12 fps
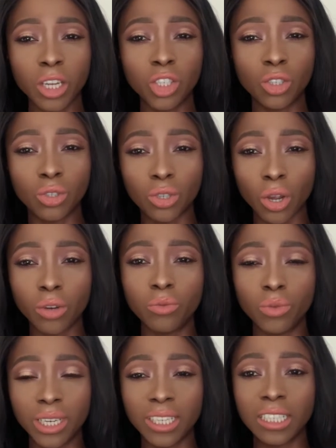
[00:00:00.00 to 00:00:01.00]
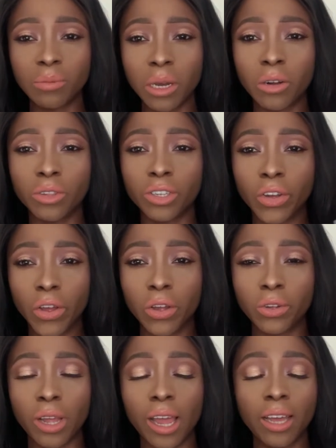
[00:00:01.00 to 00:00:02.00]
you don't really smell
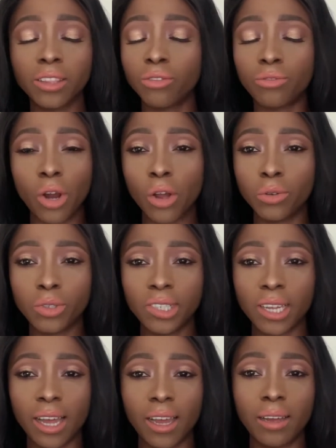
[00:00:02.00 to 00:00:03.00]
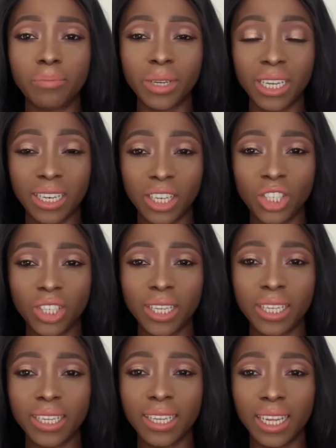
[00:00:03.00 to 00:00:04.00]
the rose
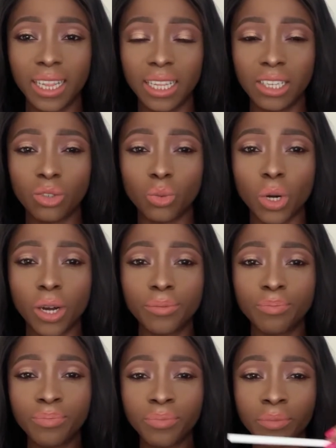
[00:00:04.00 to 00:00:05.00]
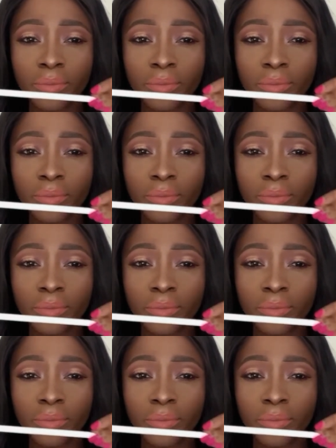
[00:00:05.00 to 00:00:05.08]
initially in this one.